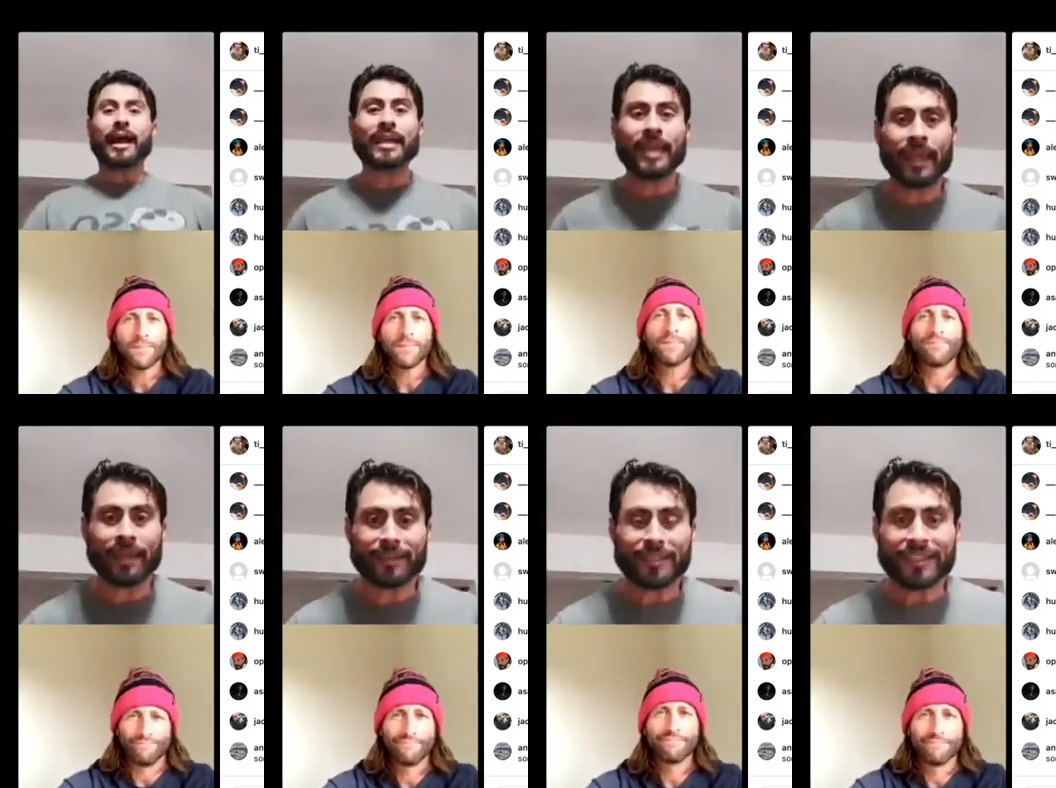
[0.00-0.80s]
Speaker 1: I
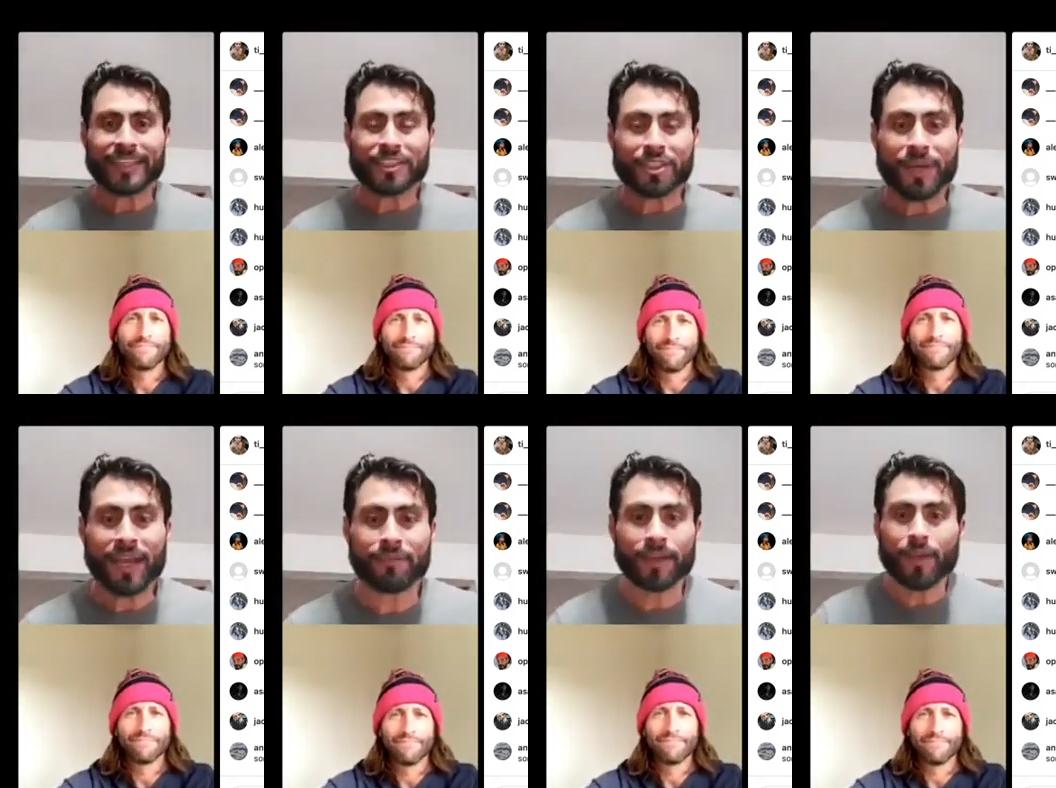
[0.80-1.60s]
can't. It's too
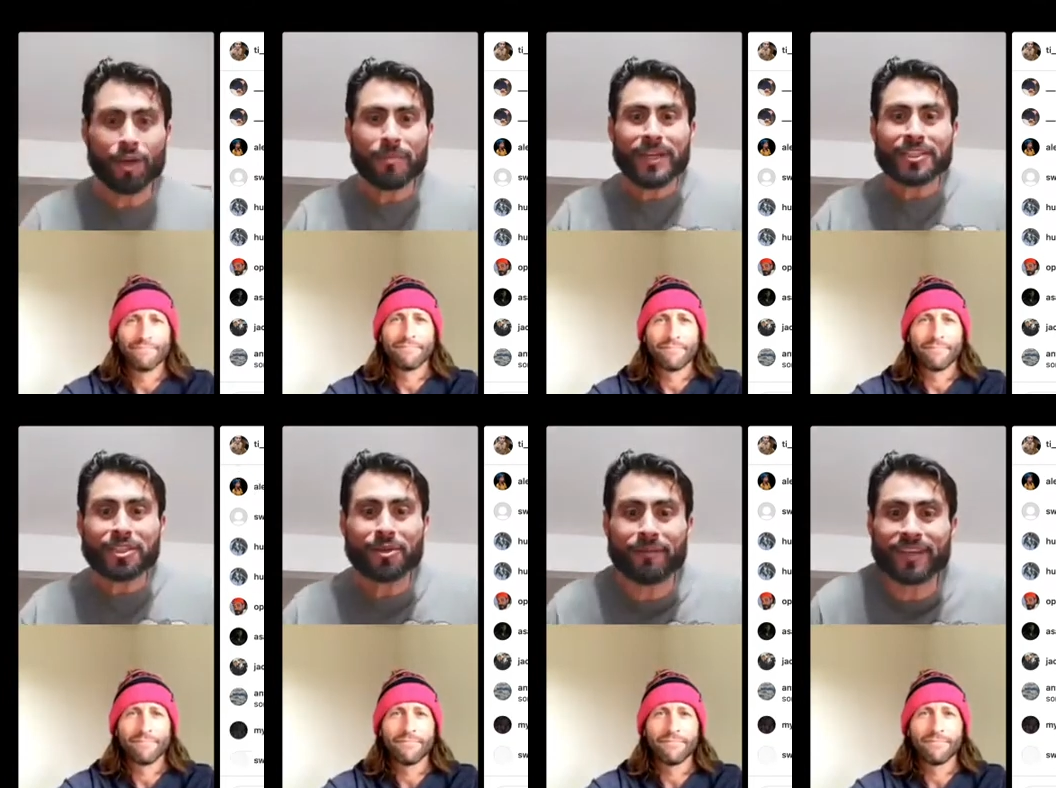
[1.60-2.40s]
heavy. What do you mean it's
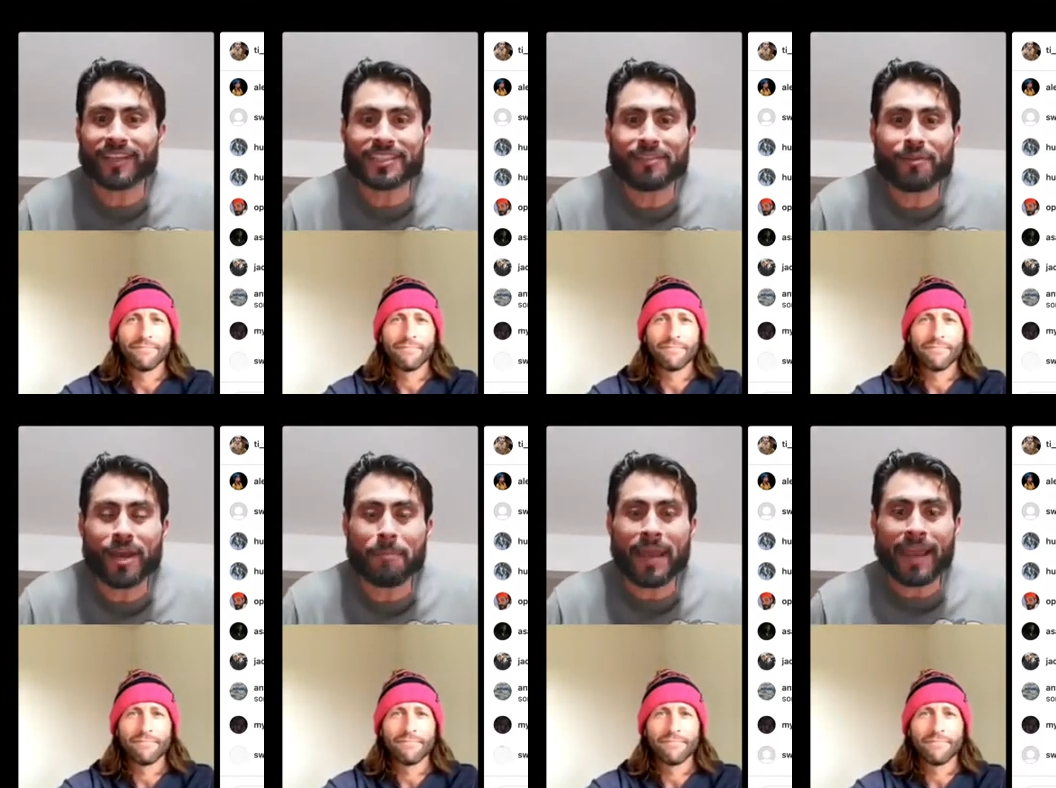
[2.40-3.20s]
too heavy? It doesn't even
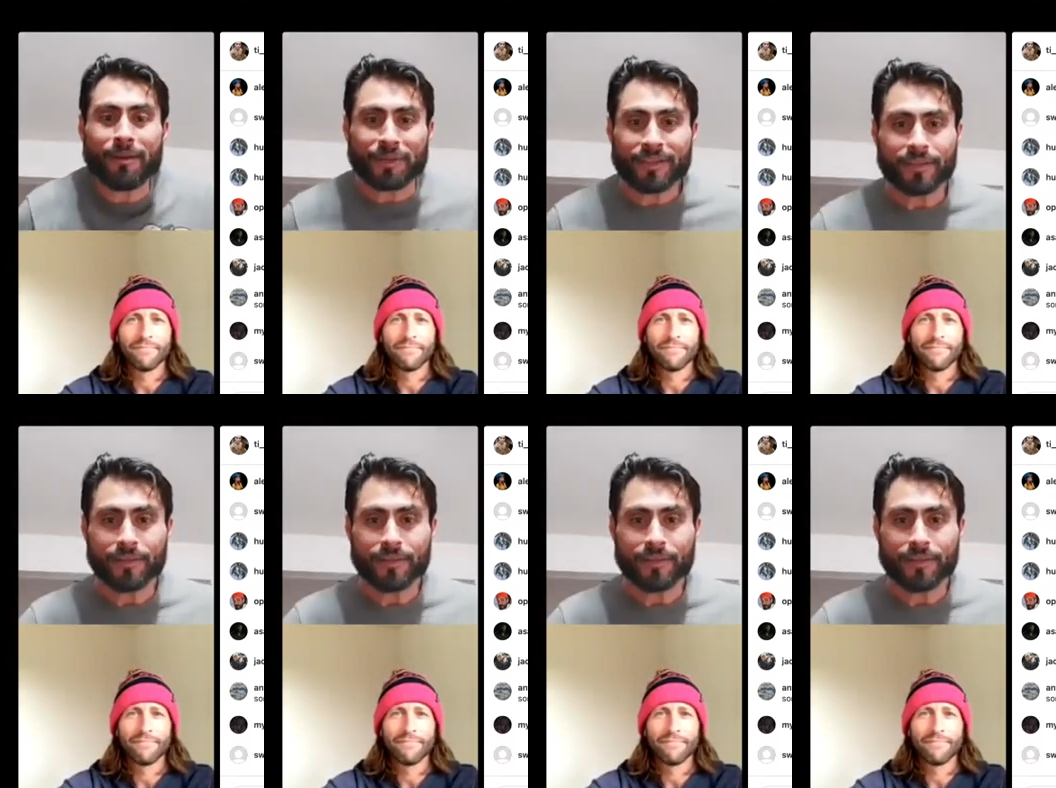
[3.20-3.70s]
weigh a pound.